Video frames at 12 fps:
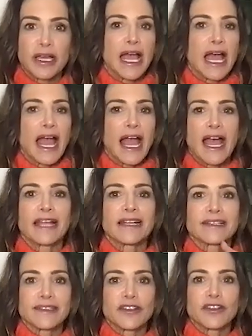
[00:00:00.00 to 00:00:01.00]
Add
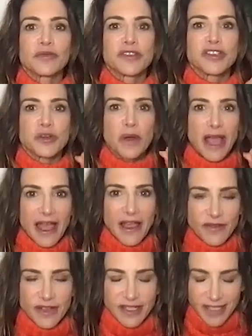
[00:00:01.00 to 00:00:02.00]
lube to every
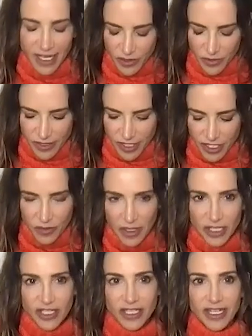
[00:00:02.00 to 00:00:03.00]
sexual
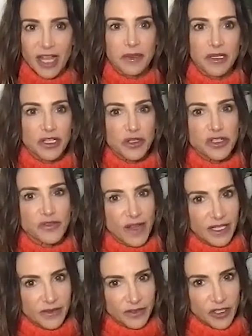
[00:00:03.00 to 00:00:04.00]
situation. I'm a huge fan
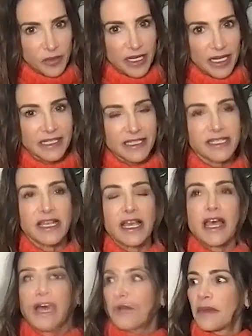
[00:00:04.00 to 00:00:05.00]
of lubricant.
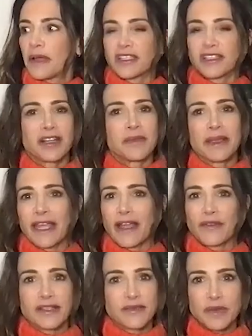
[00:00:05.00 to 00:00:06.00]
It's going to make every
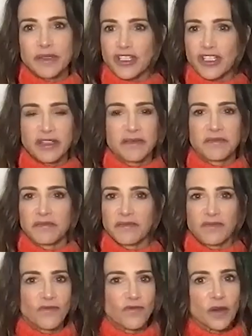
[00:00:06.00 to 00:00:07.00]
position
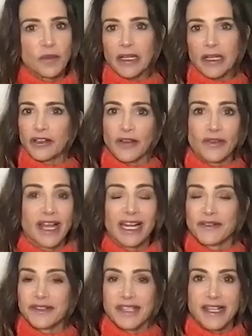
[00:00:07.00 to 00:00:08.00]
feel better, every kind of
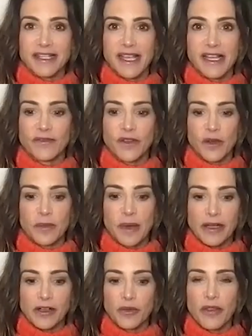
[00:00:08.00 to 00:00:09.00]
sex act feel better,
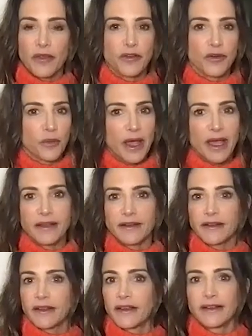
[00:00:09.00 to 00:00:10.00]
whether you're wet,
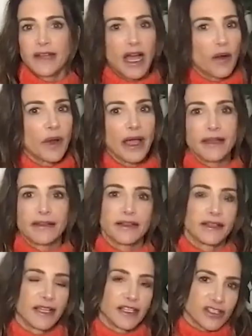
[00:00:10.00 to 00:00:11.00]
not wet.
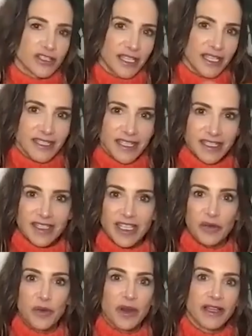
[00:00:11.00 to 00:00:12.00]
It's just a consistent, like
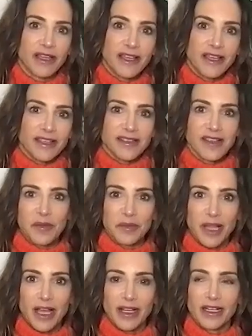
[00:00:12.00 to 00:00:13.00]
wearing
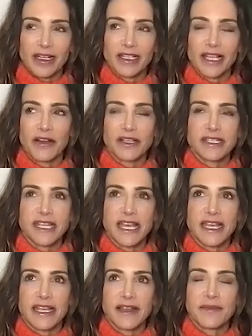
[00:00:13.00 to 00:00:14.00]
sunblock on a cloudy
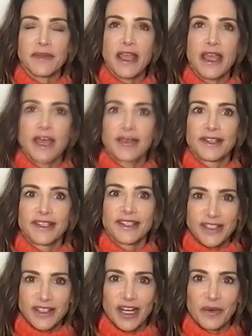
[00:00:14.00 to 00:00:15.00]
day. Still
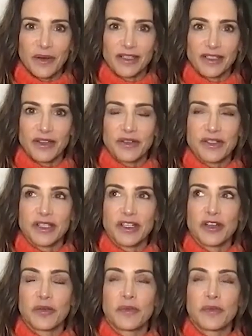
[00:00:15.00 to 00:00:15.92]
got to wear use lube.